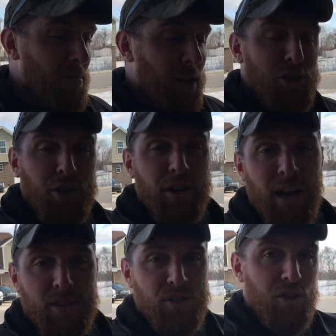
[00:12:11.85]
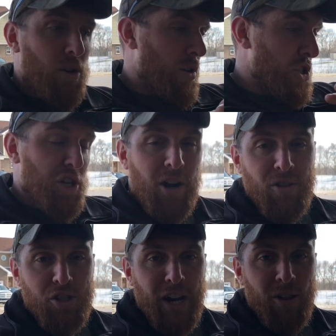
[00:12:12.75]
Make sure you guys, you know, are
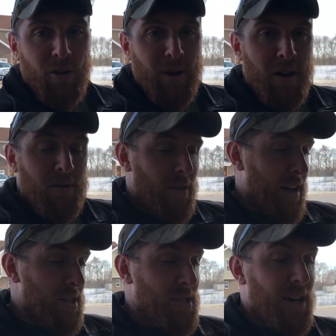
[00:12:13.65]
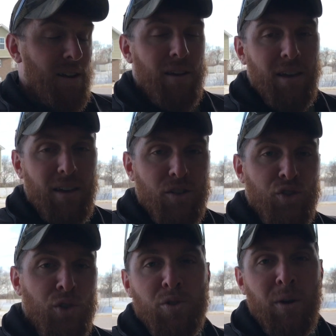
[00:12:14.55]
sharing the channel around. Like I said, as
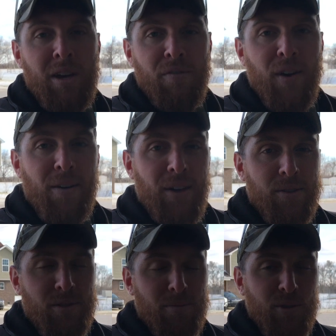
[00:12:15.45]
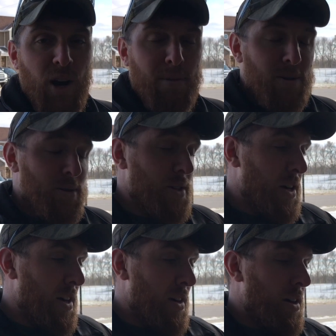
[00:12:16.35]
soon as we hit 5,000 subscribers,
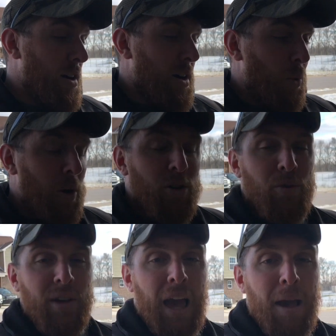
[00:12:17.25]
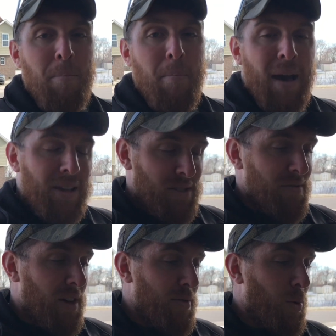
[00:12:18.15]
we are doing a
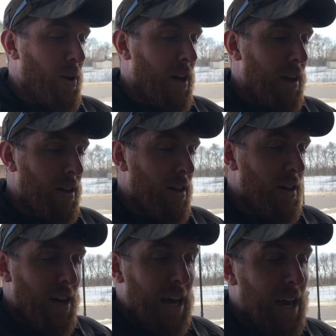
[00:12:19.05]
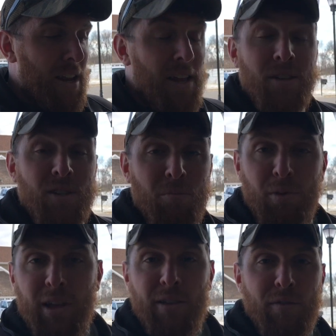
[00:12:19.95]
massive giveaway, and it is
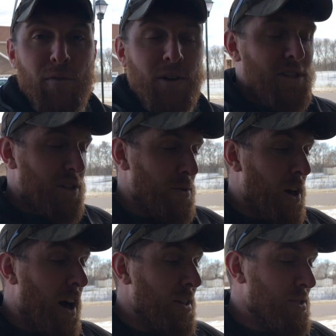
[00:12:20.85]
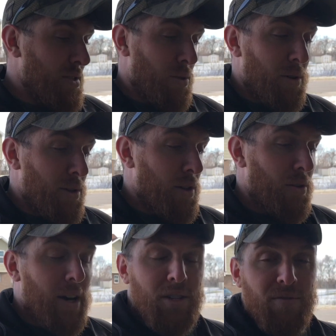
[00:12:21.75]
completely free to you guys. The only thing
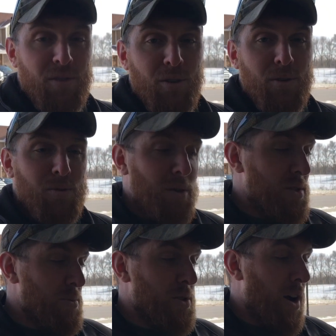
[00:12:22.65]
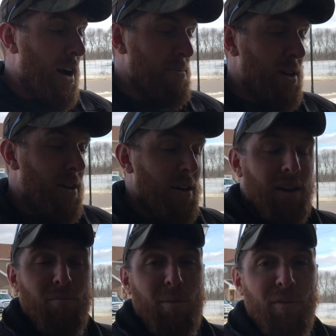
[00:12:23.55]
you guys have to do is be subscribed
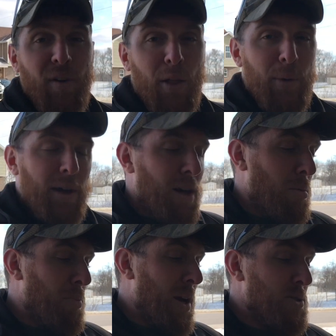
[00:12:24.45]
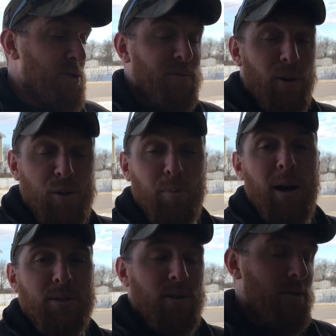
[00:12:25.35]
and maybe following a couple pages of our
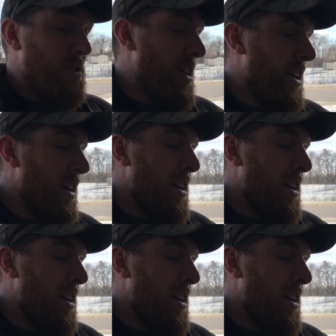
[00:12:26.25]
sponsors.